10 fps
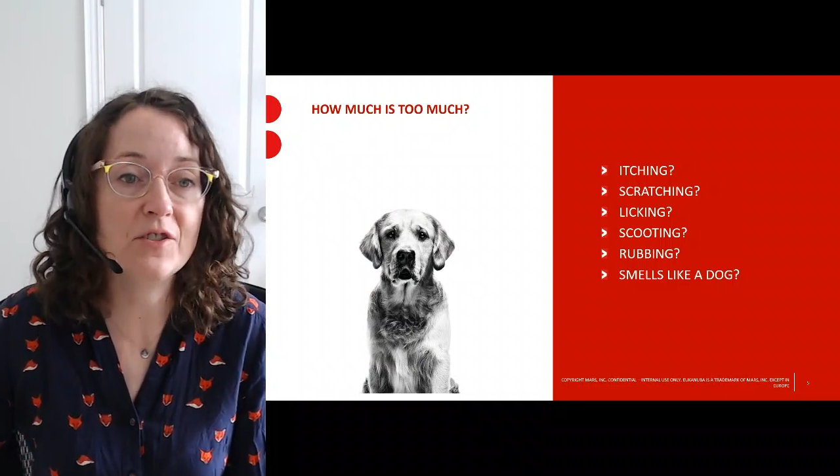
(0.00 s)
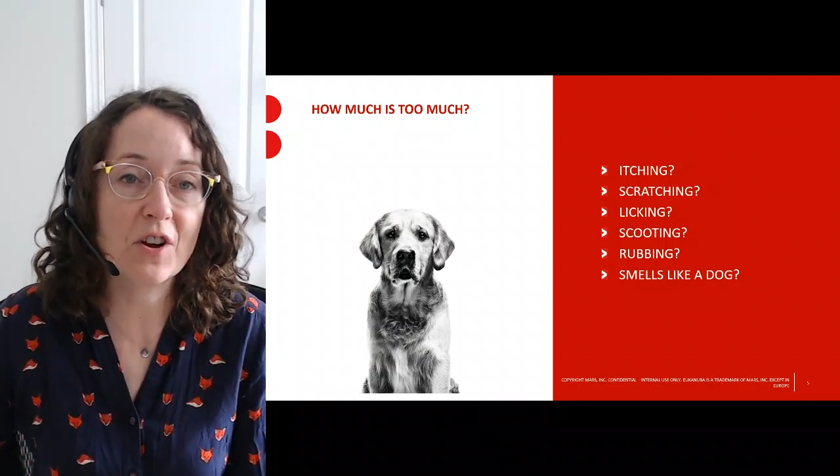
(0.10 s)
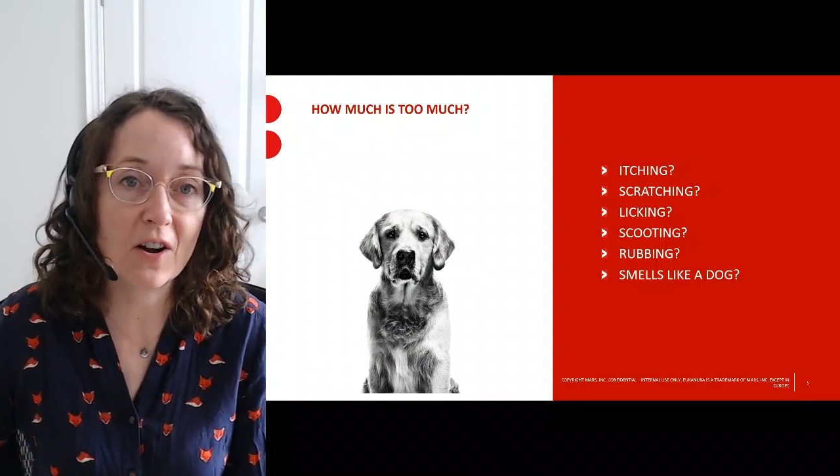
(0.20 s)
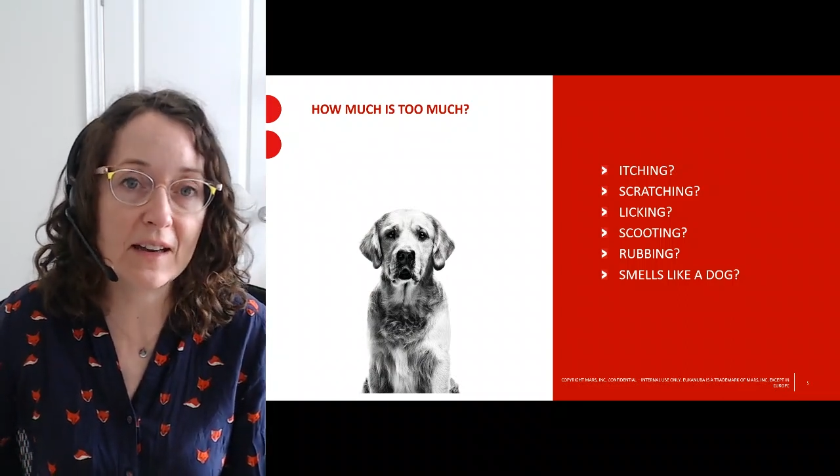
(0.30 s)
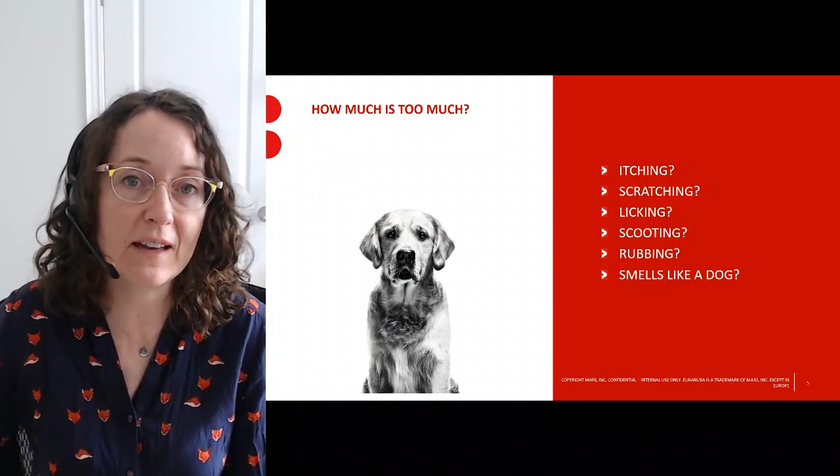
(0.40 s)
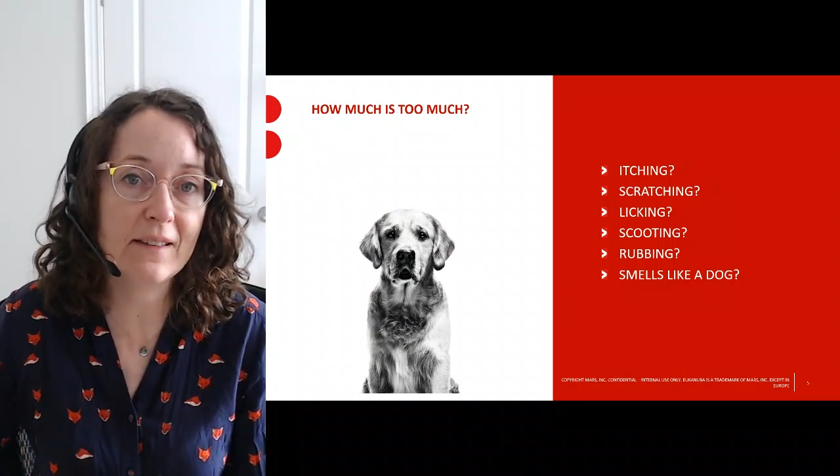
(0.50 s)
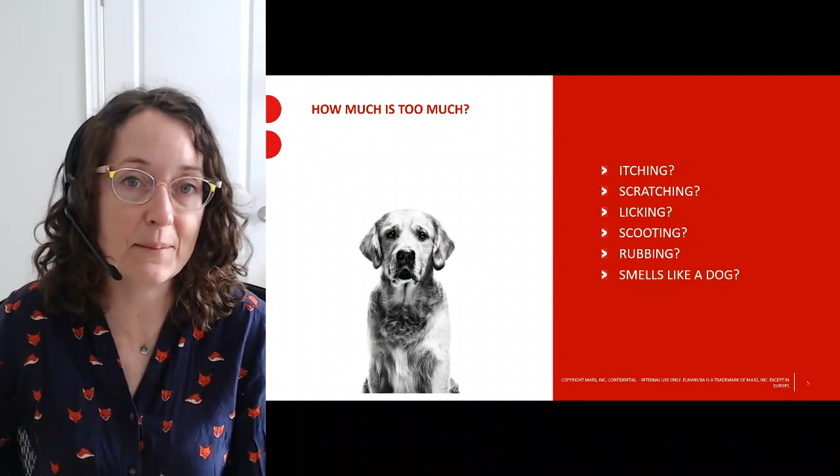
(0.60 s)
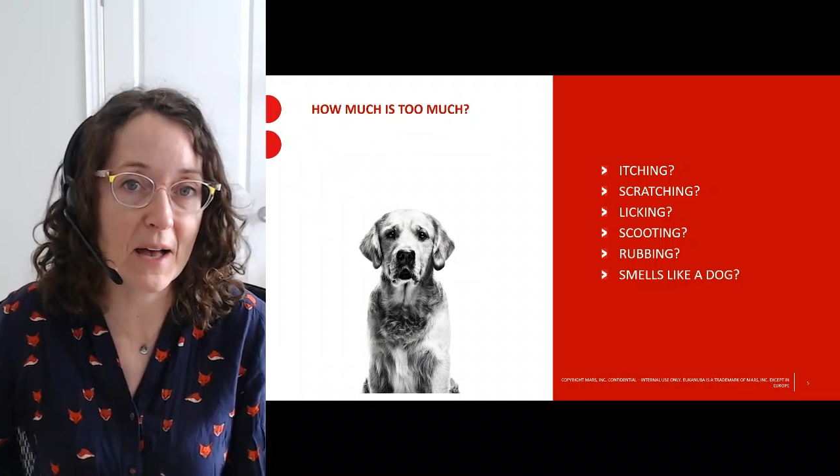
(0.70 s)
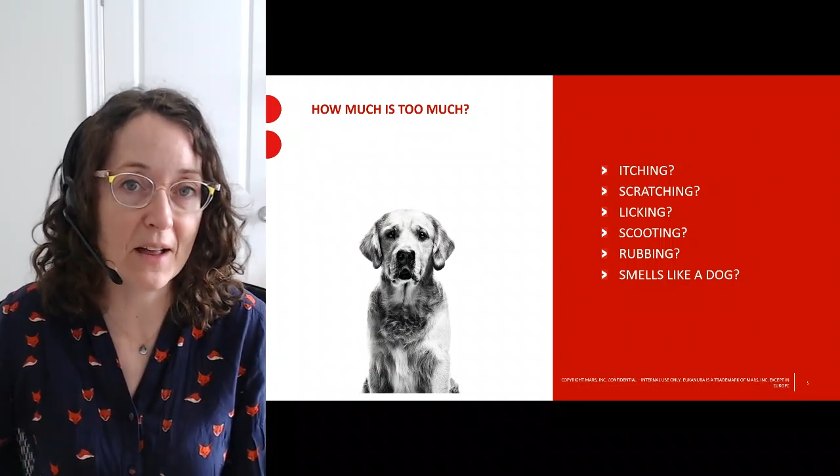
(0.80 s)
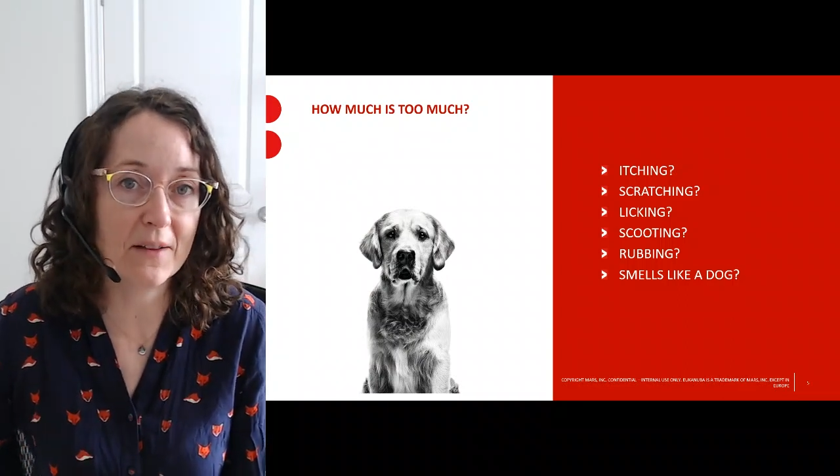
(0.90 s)
doggy
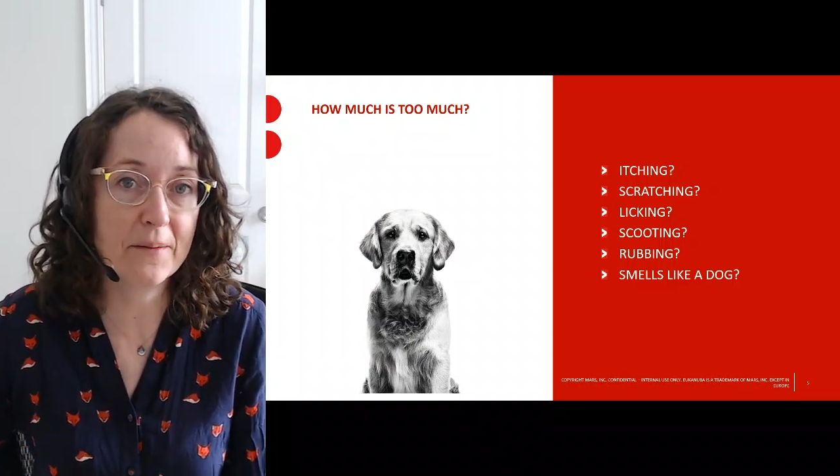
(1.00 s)
smell.